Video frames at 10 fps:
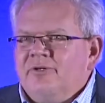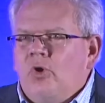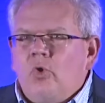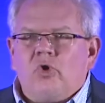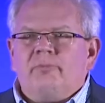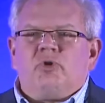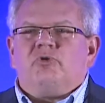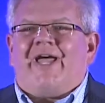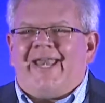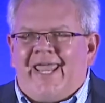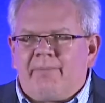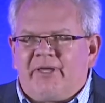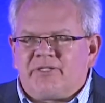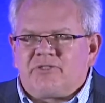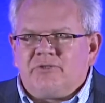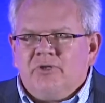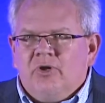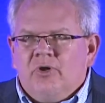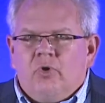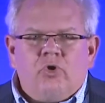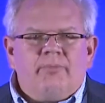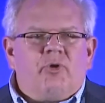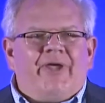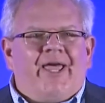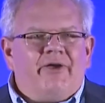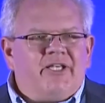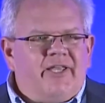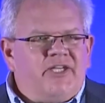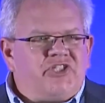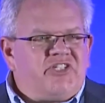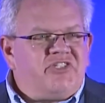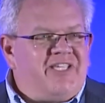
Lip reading: Orbital dynamics, orbital calculations